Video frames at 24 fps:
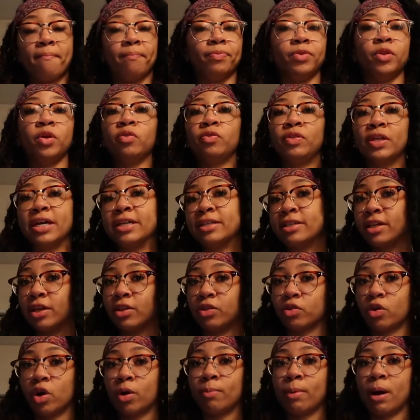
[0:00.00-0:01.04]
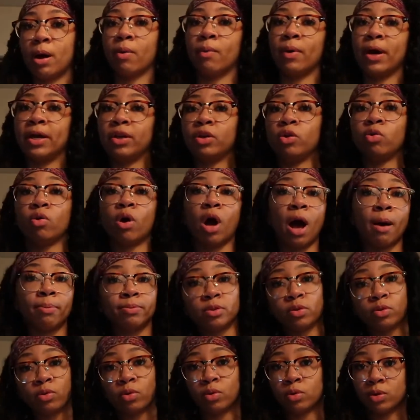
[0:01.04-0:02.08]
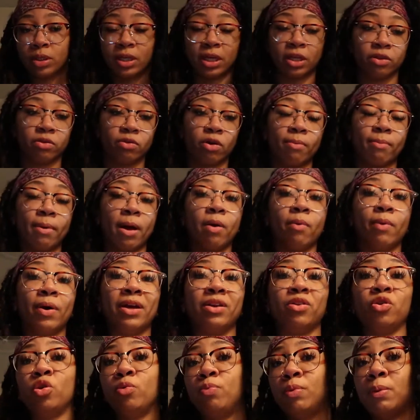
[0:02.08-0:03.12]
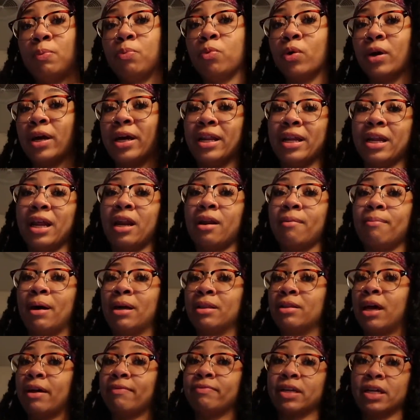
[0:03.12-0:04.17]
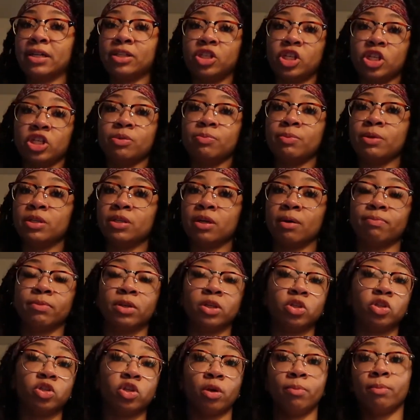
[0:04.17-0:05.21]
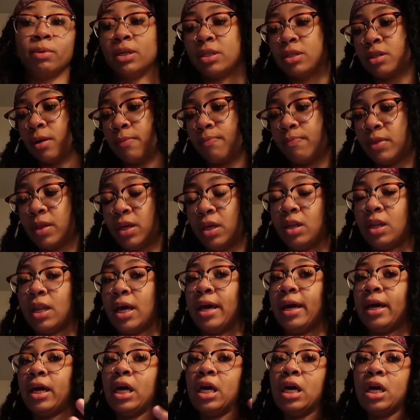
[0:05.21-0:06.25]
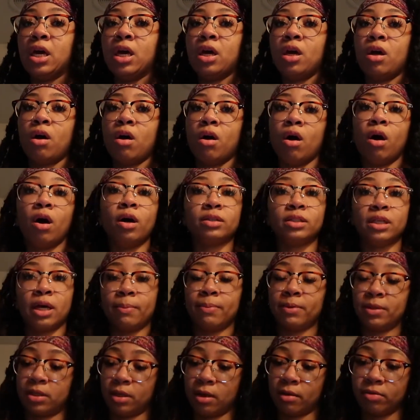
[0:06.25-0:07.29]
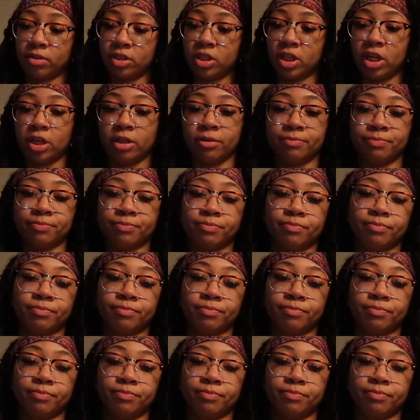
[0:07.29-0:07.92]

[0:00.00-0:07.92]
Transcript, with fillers: new things get thrown my way new obstacles get thrown my way new people are in and out of my life that teach me something show me something like all type of stuff so